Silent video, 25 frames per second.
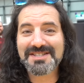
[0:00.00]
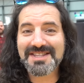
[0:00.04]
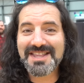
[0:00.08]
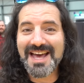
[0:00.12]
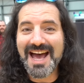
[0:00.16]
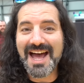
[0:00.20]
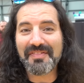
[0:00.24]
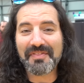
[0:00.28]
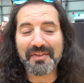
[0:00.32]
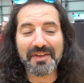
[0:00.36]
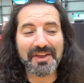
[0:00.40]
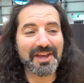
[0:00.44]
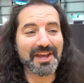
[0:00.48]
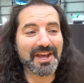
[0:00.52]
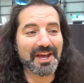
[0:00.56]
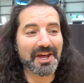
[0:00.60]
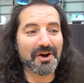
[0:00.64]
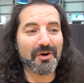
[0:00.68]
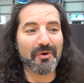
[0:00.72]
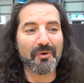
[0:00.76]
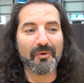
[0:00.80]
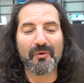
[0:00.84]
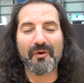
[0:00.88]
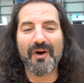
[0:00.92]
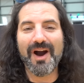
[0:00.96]
That you get
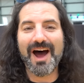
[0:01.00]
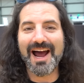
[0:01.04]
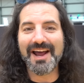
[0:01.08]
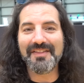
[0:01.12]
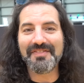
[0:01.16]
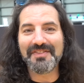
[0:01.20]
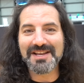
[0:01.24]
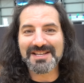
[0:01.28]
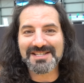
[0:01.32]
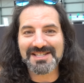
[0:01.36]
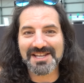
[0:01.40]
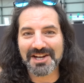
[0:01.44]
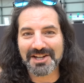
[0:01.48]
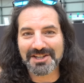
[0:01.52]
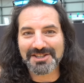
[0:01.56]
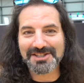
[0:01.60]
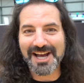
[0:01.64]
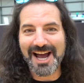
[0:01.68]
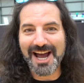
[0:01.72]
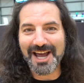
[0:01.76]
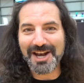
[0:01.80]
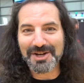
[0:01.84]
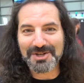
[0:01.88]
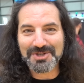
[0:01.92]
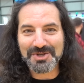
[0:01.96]
to ride these little
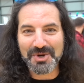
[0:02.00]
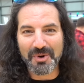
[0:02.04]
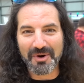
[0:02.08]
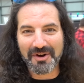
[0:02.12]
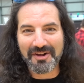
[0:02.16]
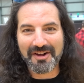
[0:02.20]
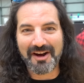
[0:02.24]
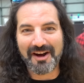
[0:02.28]
dinosaur